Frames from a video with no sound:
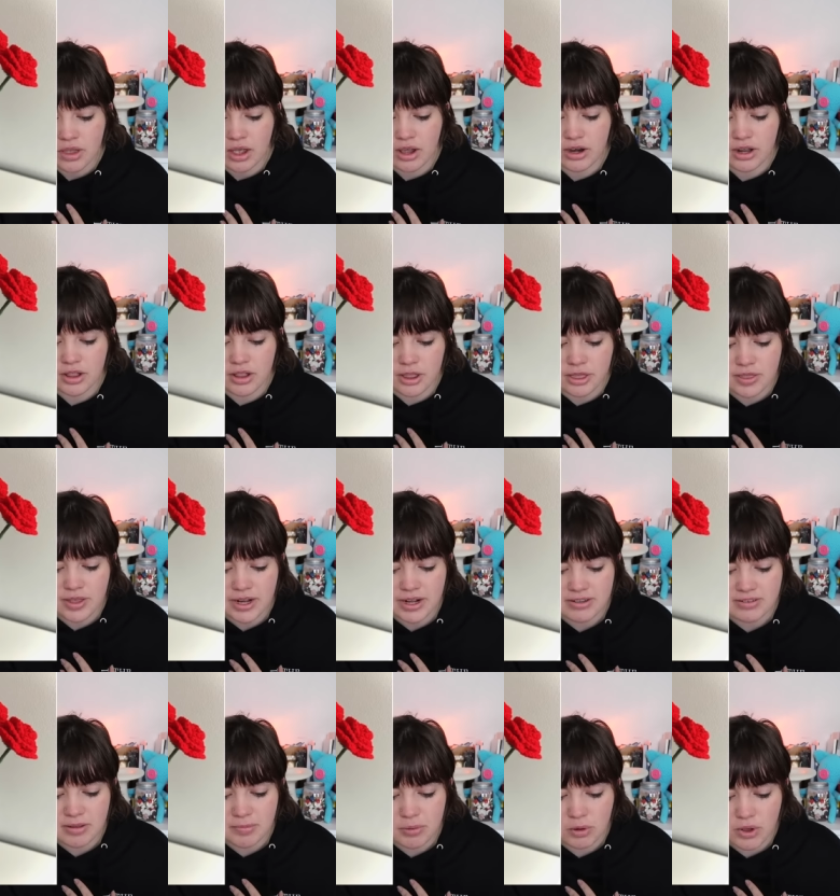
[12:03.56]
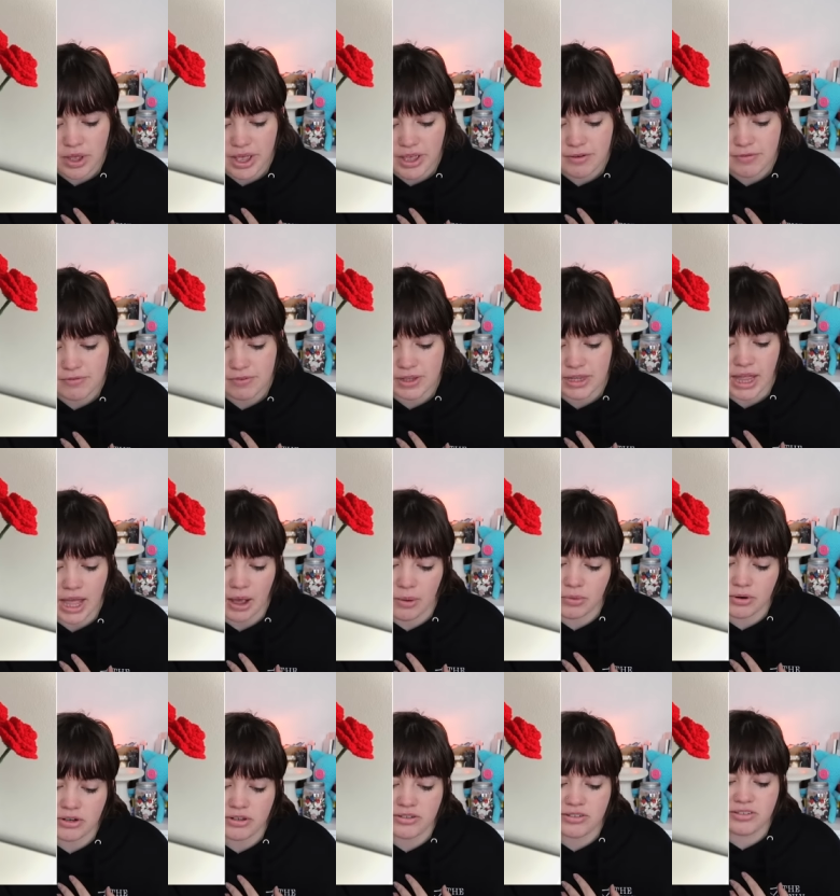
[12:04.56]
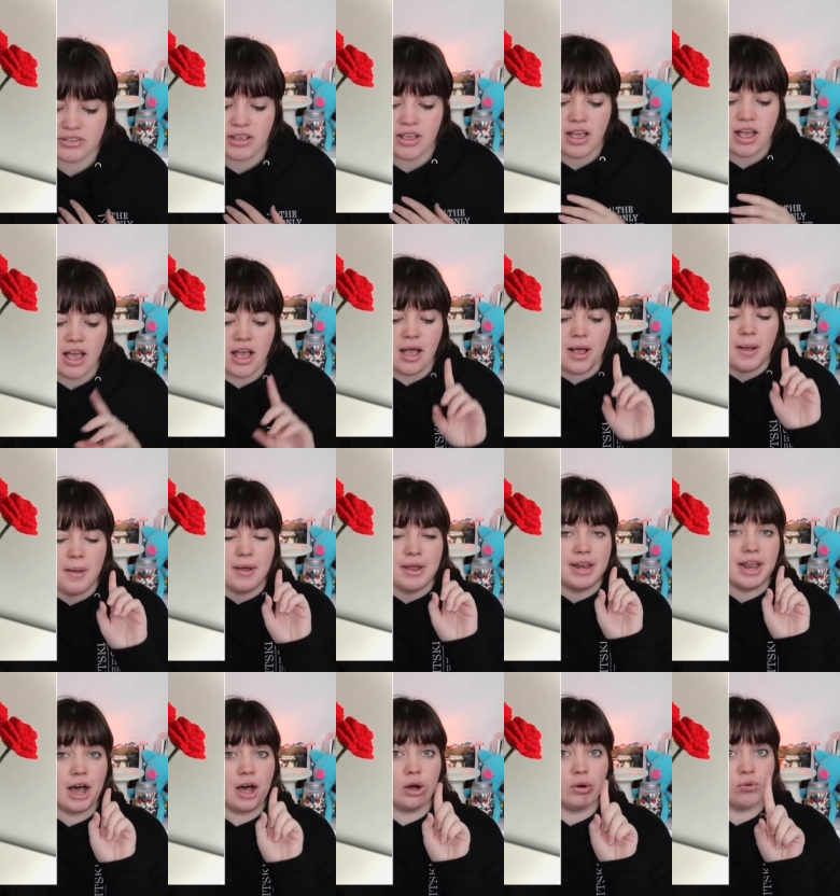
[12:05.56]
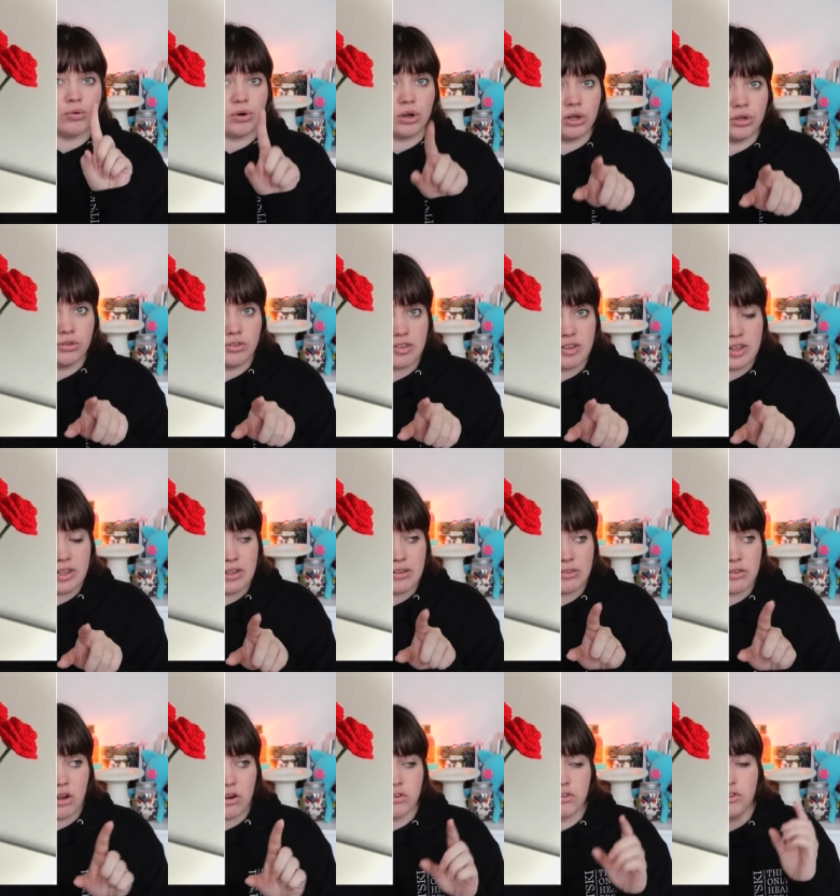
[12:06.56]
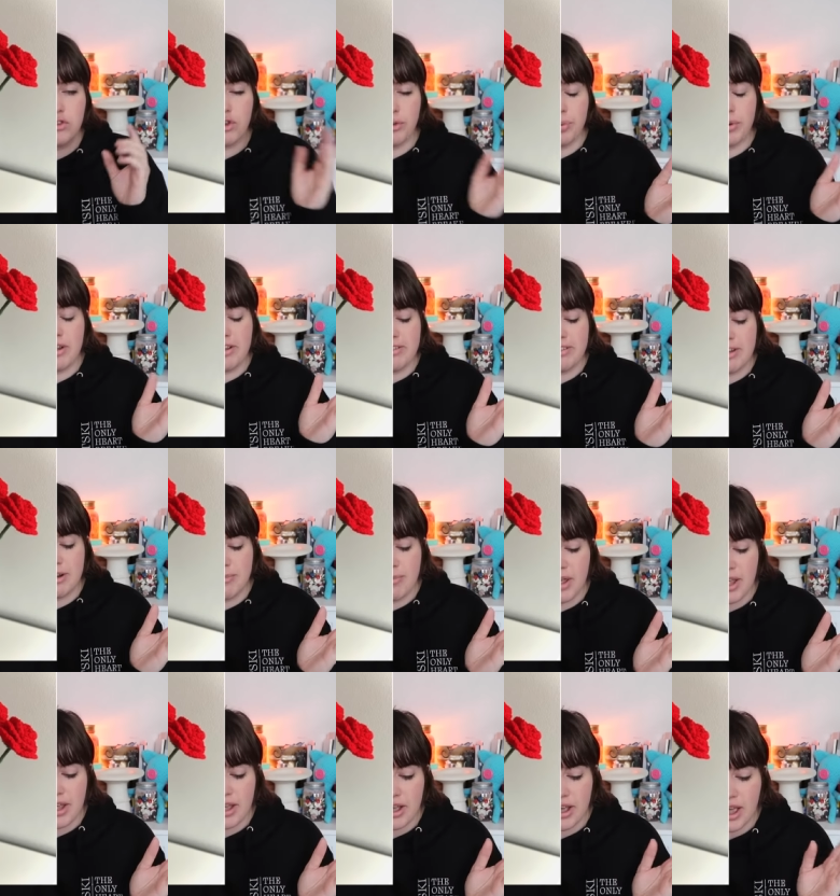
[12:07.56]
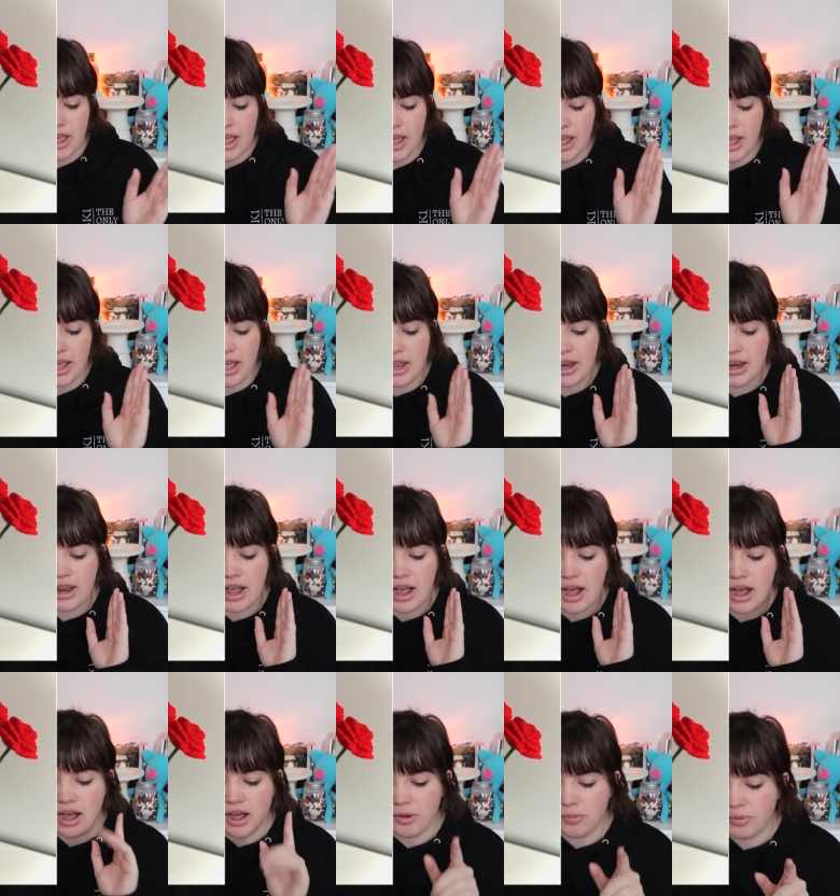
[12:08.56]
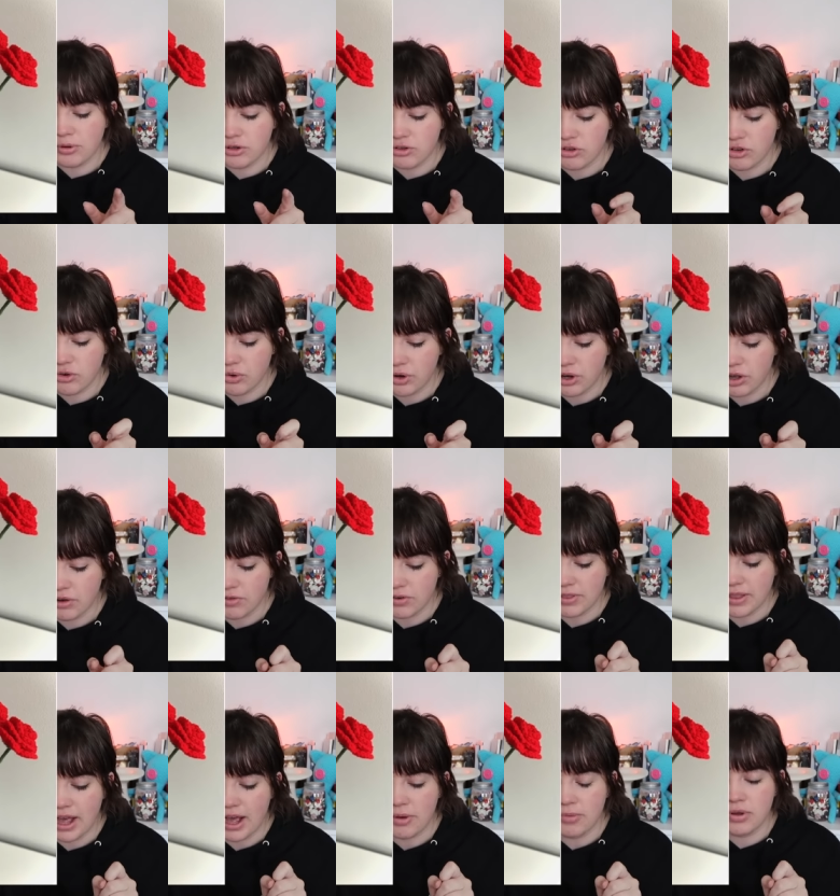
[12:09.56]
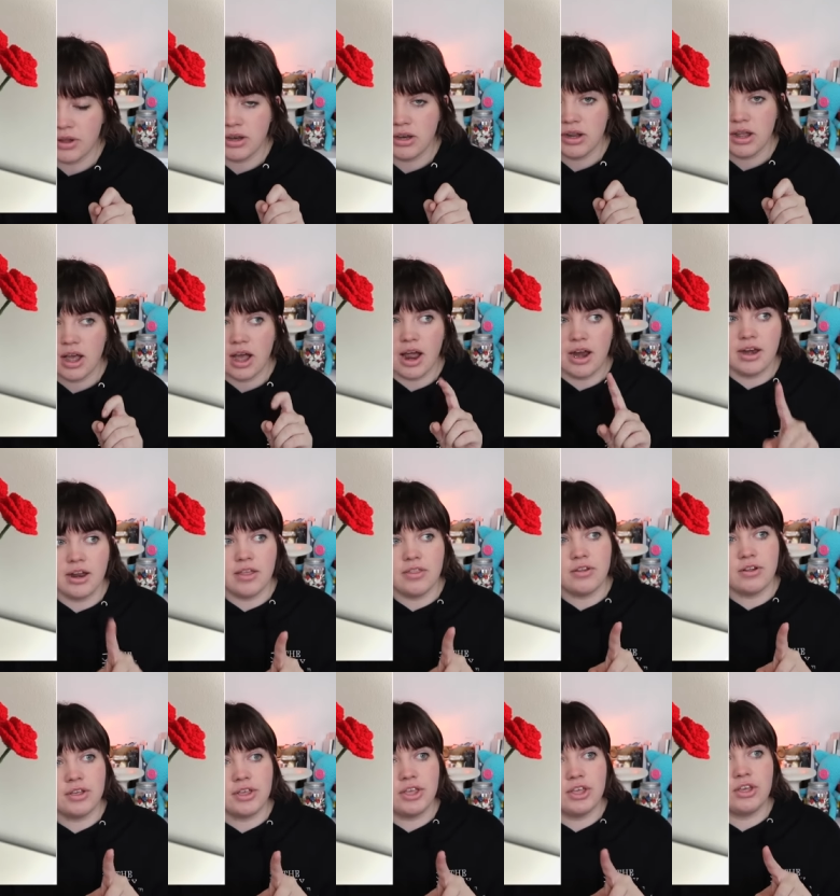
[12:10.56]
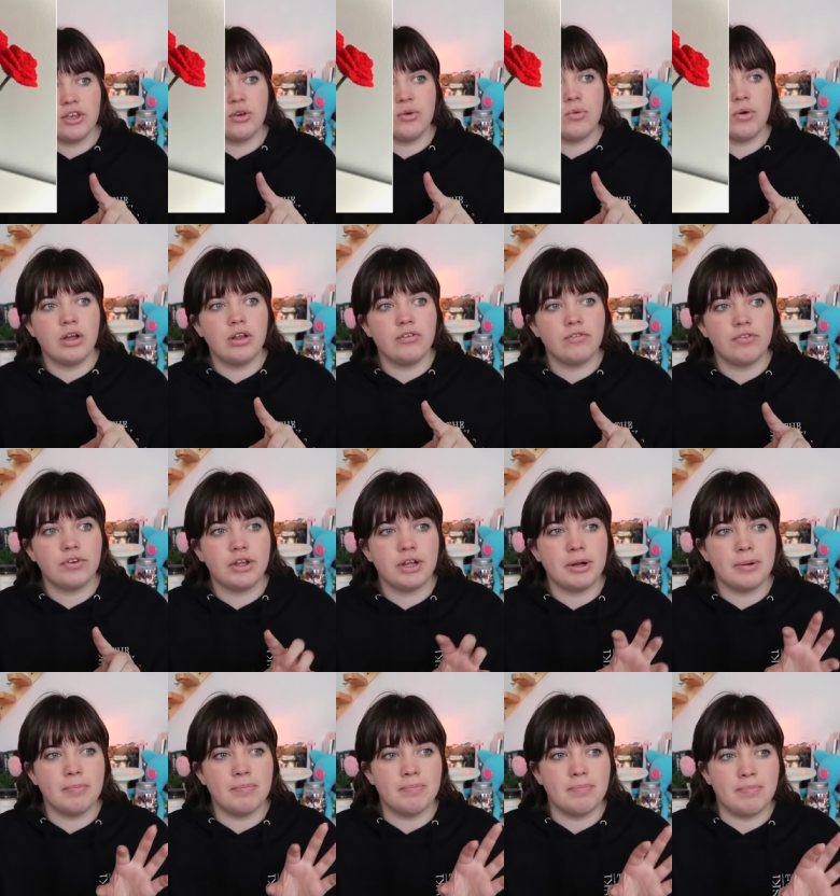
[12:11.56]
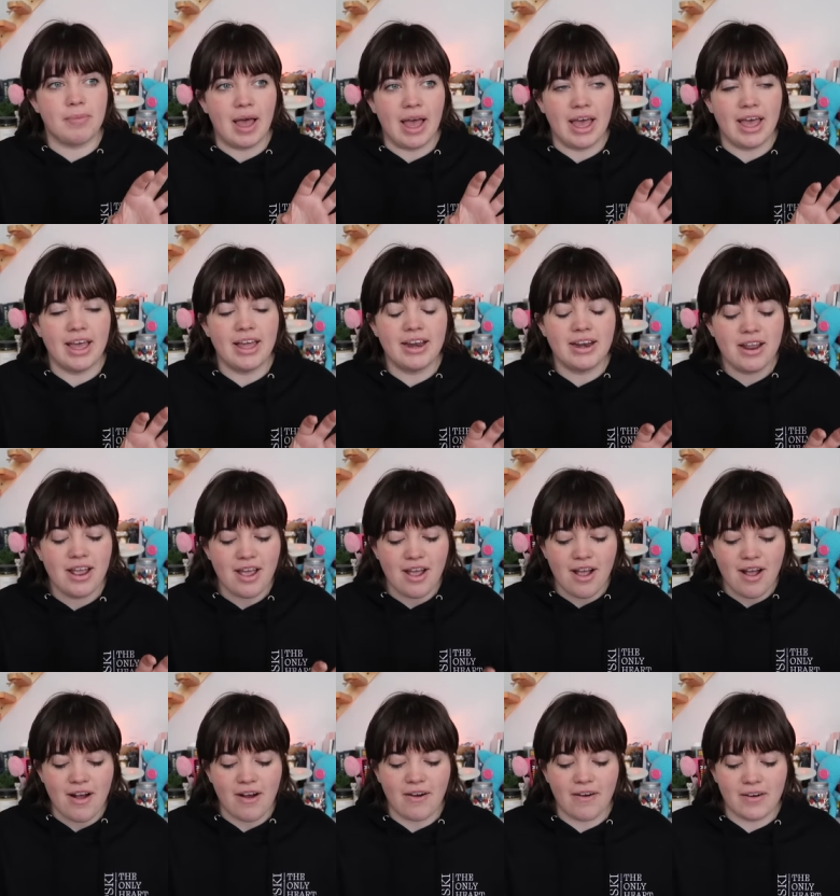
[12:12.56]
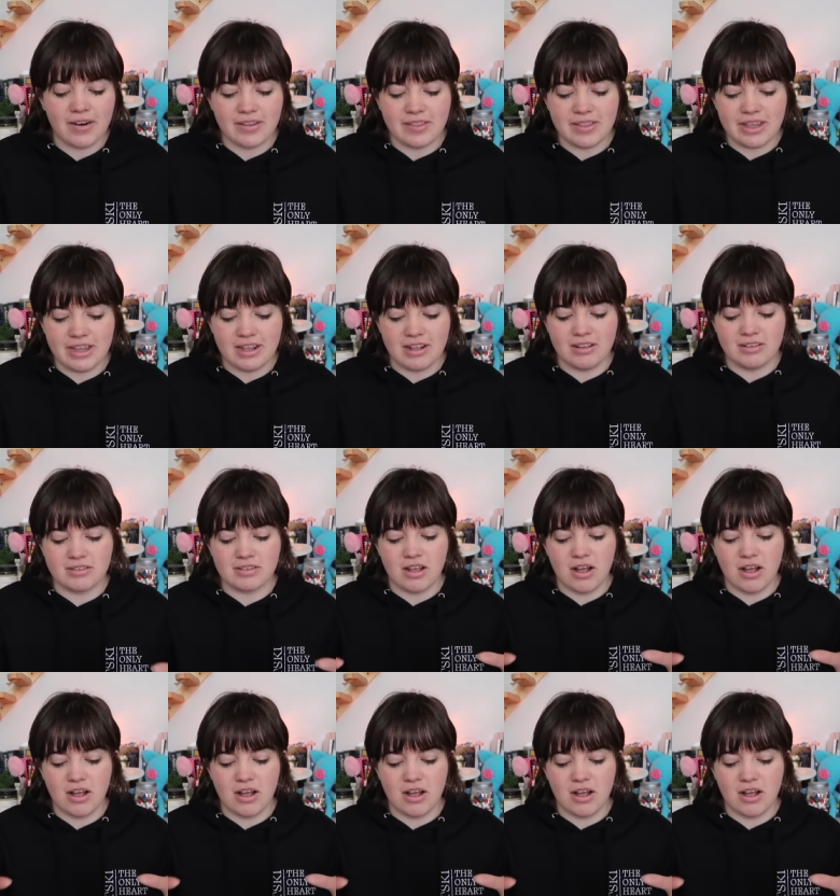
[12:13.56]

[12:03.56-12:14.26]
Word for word: Another thing is a bouquet of flowers. Now, roses are super easy to make and I'll put a tutorial for that one. Another cute one for your bed are these